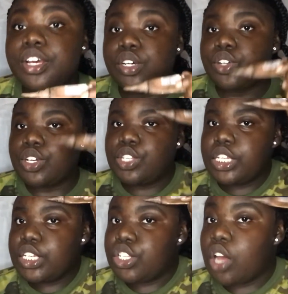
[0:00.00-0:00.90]
cocoa to
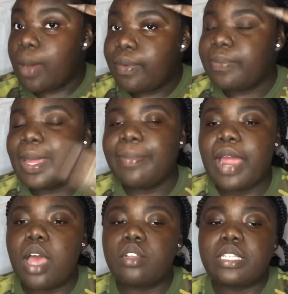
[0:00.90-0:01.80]
the top of my
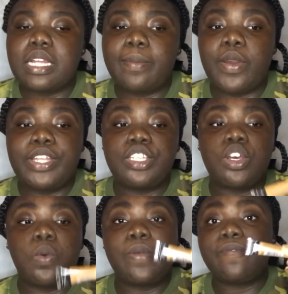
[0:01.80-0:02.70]
brows, and I'm going to
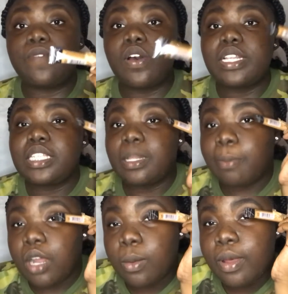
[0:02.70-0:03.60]
go with fawn to the
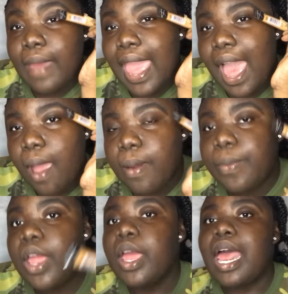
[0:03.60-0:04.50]
bottom of my
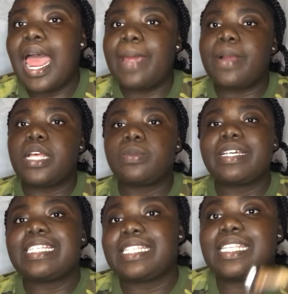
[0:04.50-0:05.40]
eyebrows
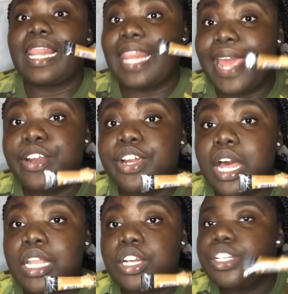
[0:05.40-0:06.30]
because it's a lighter
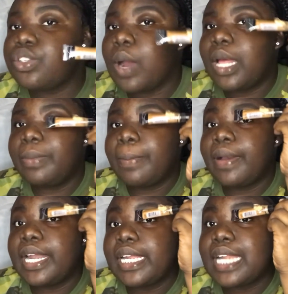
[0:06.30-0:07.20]
color. So I'll be
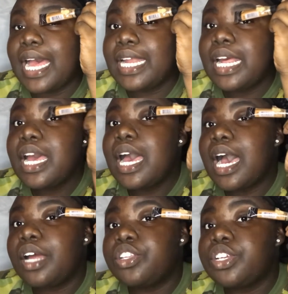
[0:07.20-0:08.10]
putting that
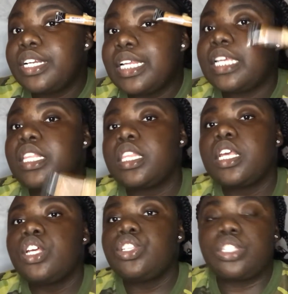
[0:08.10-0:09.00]
underneath
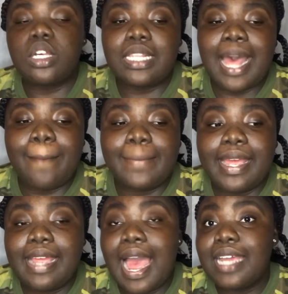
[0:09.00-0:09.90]
so that
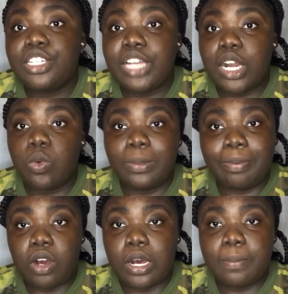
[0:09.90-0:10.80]
my eyeshadow would
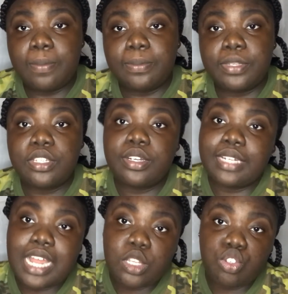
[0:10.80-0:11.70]
pop. So
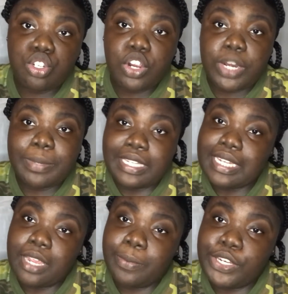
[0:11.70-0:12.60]
that's what you're gonna be
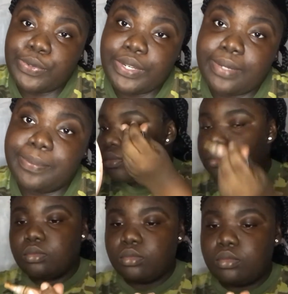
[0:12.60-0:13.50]
seeing me doing.